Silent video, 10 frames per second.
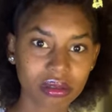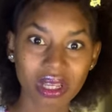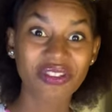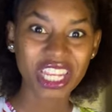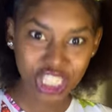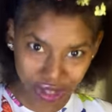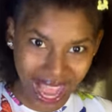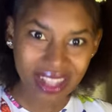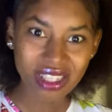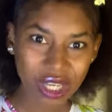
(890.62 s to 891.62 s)
If you're
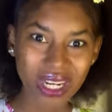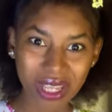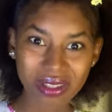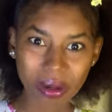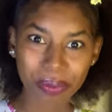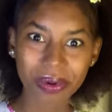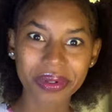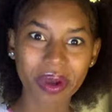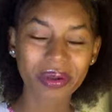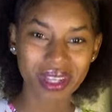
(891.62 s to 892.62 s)
trans, you would use a
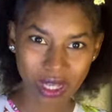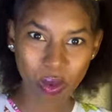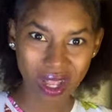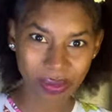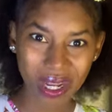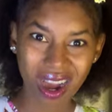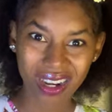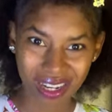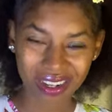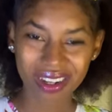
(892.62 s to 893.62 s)
pronoun because you want to be
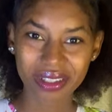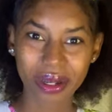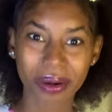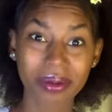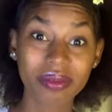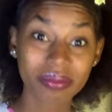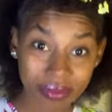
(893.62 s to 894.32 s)
called a girl now.